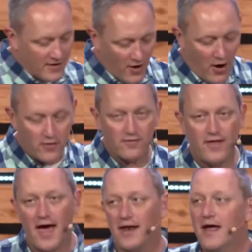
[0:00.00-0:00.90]
all of
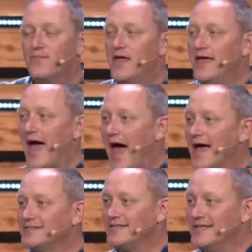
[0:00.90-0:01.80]
that, he
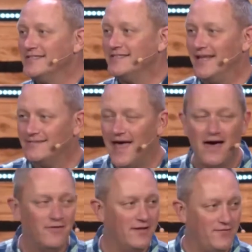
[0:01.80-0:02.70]
asked his
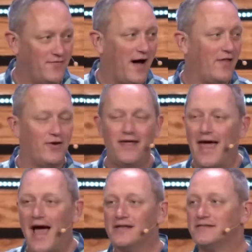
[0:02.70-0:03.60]
heavenly Father, he
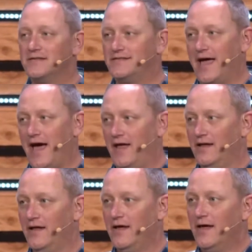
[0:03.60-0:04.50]
asked his Dad,
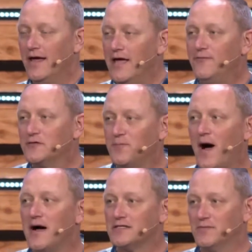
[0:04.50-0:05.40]
if it's
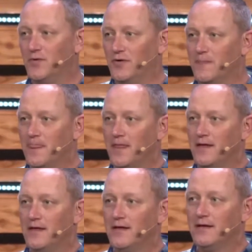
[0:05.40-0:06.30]
possible,
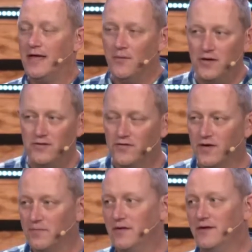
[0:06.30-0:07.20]
can we do
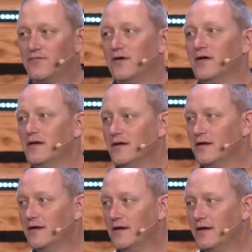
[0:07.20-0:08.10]
something different?
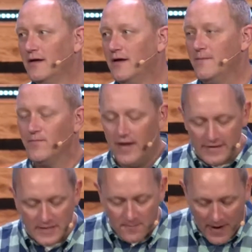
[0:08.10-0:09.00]

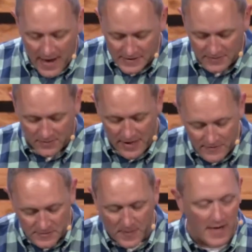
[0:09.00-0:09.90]
Is it possible? If
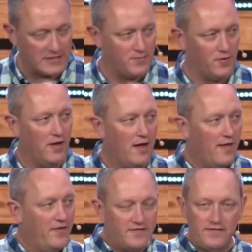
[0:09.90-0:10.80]
it's possible,
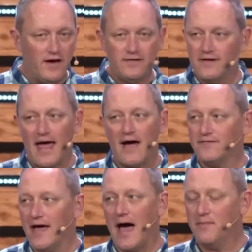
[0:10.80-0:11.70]
this doesn't have
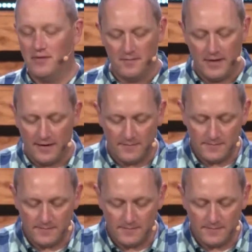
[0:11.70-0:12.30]
to happen to me.